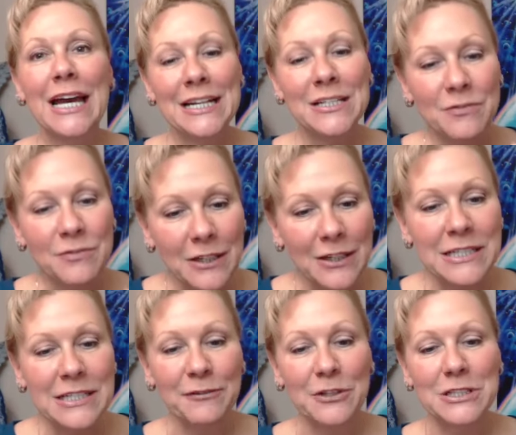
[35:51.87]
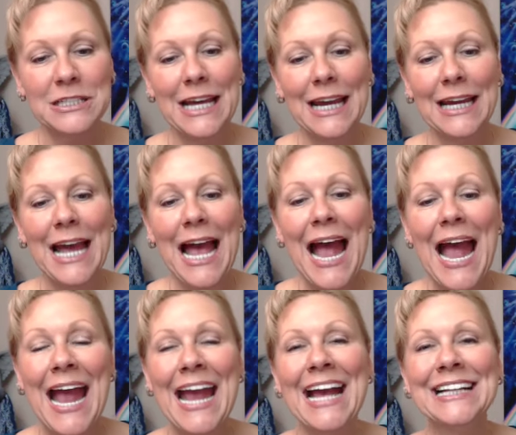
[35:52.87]
It's very different today.
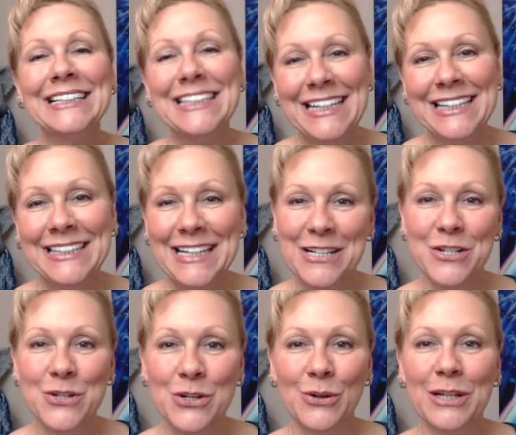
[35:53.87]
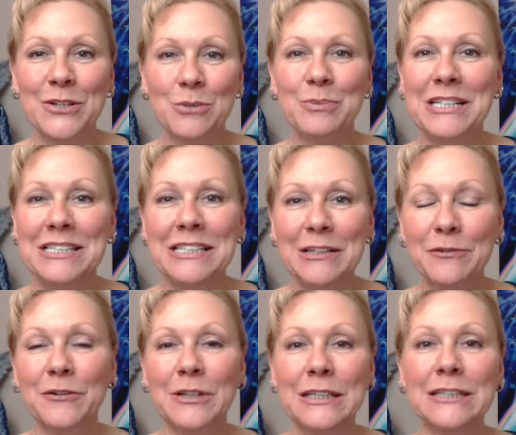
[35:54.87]
And it is going to be
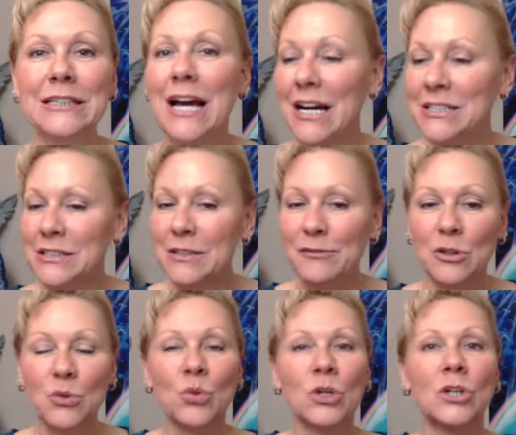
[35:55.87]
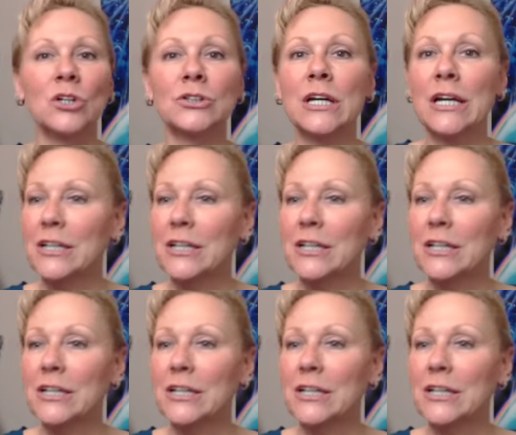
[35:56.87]
a different world,